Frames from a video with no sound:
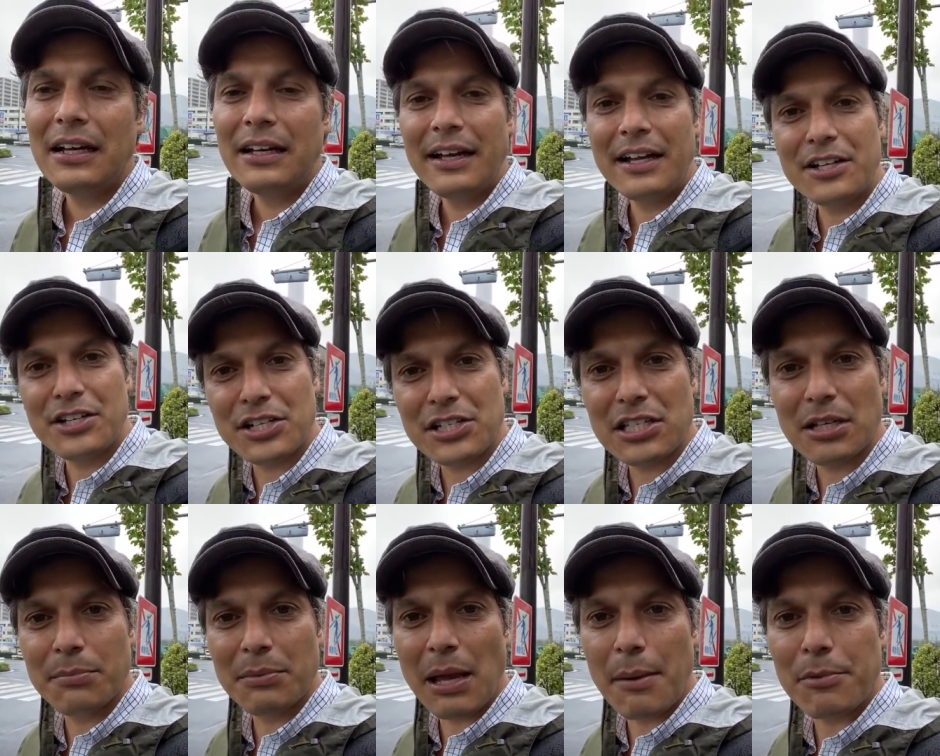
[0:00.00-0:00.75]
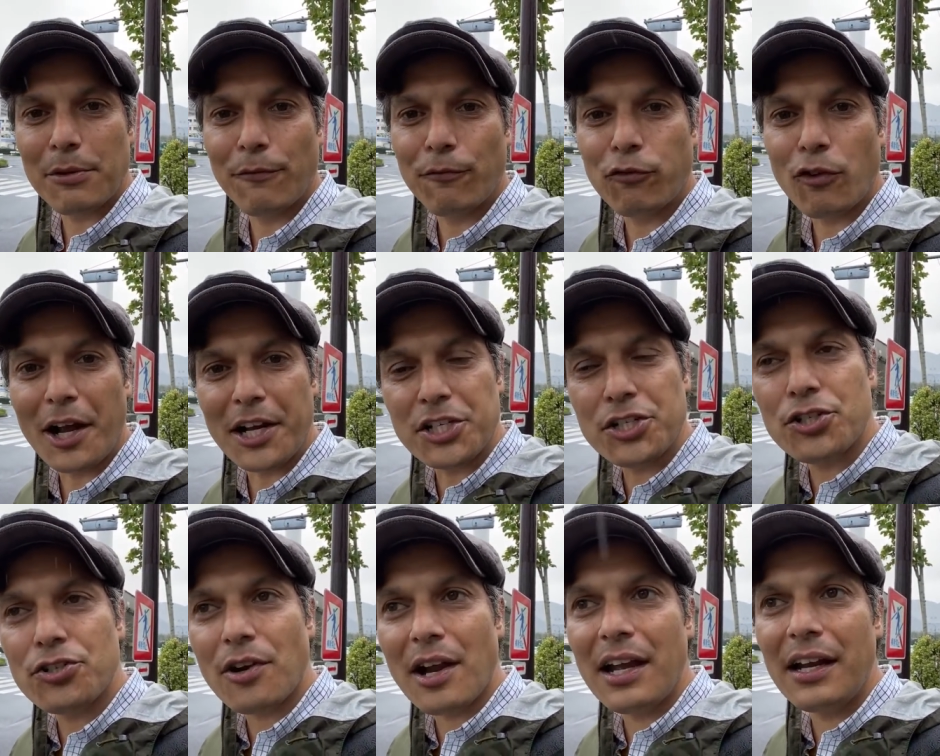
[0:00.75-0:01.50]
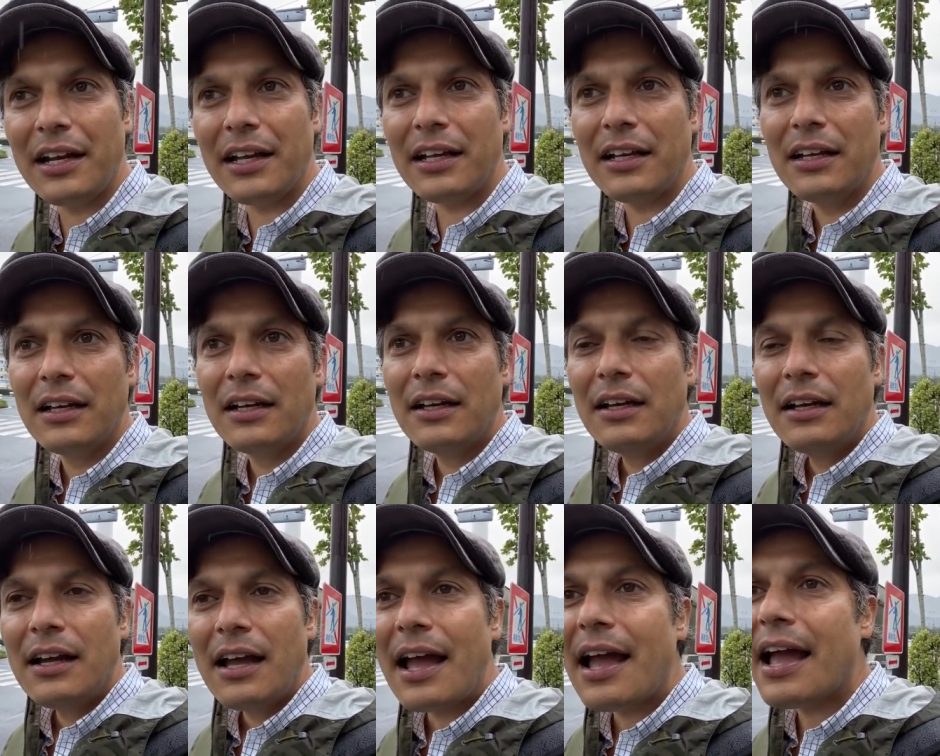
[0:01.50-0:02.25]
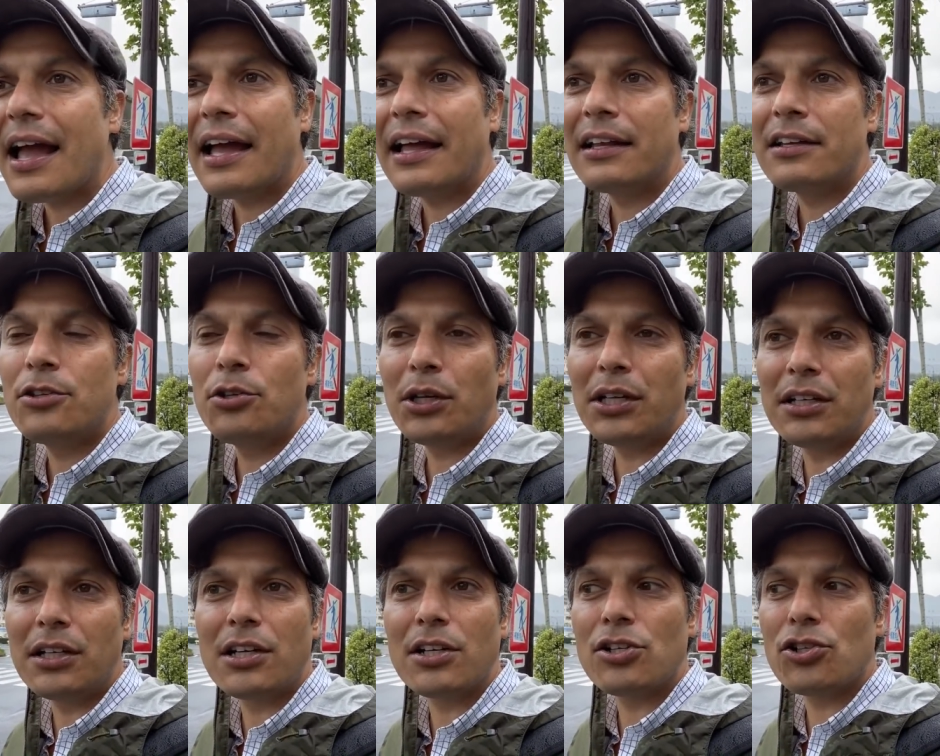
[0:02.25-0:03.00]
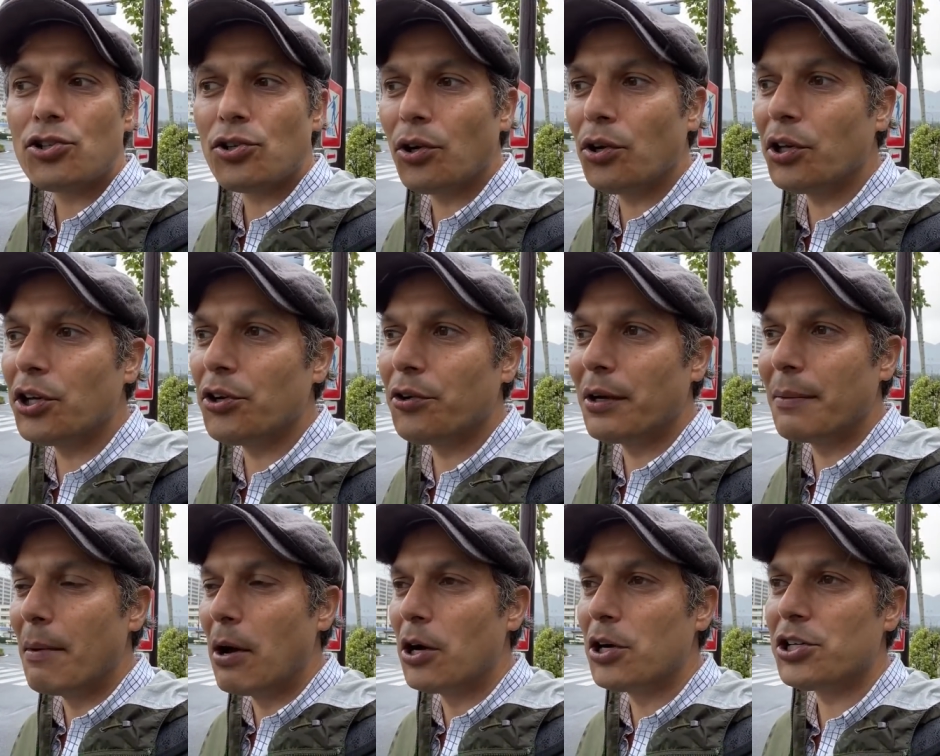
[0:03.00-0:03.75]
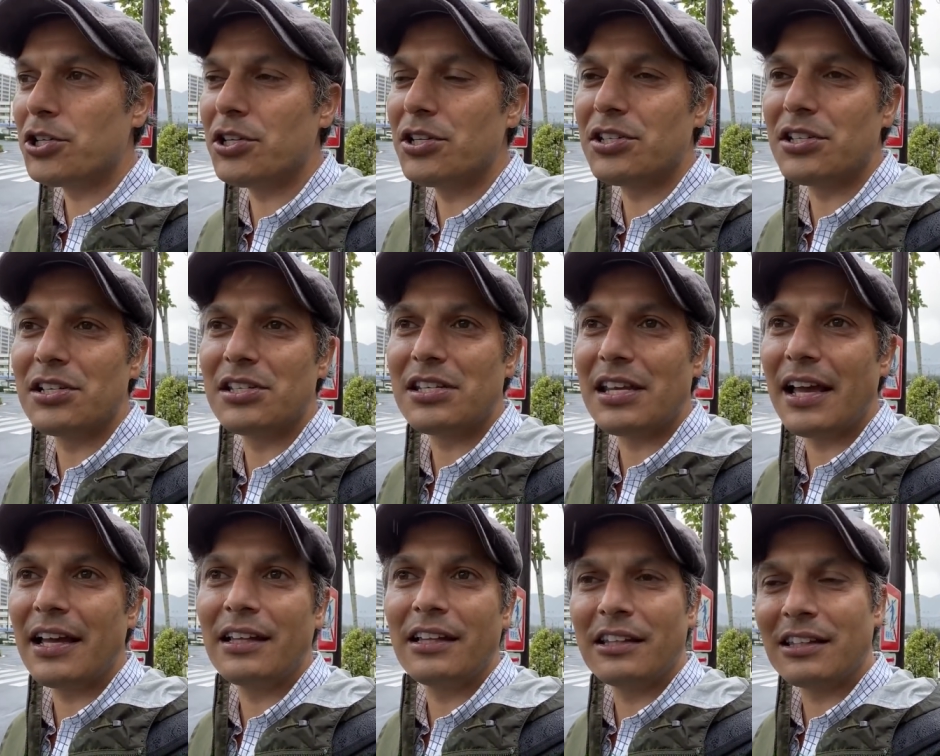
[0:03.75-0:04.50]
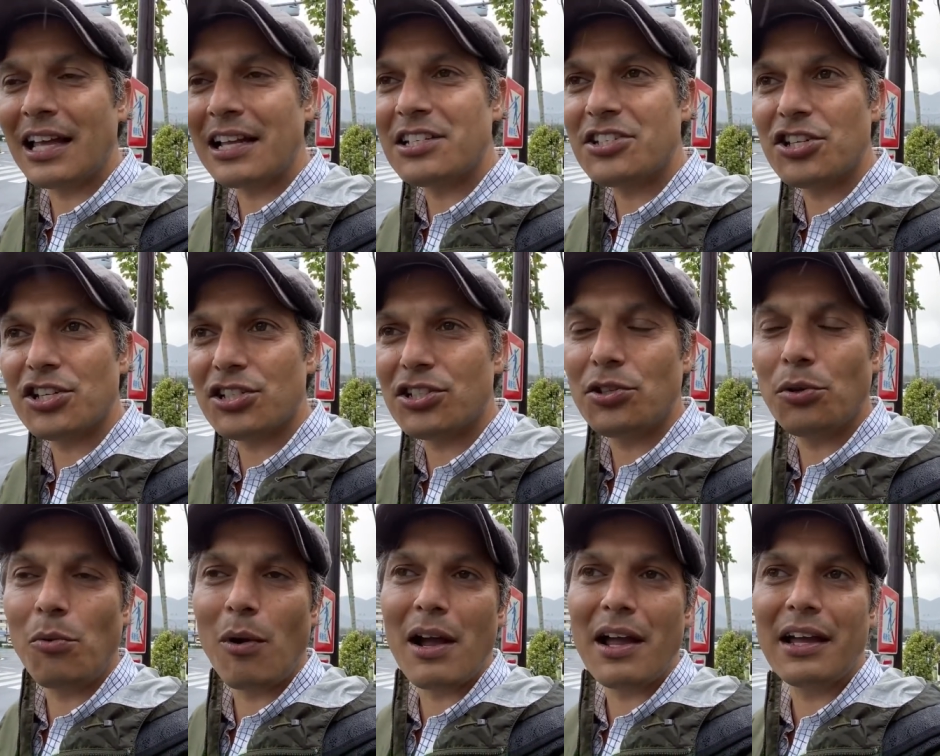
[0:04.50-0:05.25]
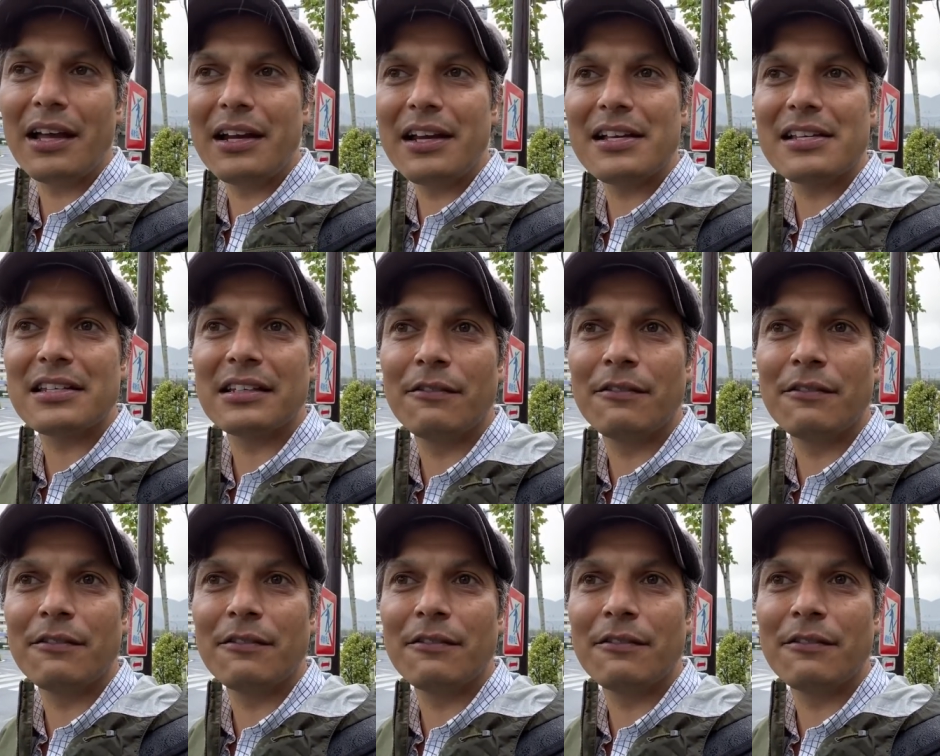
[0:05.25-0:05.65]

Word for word: It's just sometimes frustrating, and you can control your emotions and say, that's just the way it is.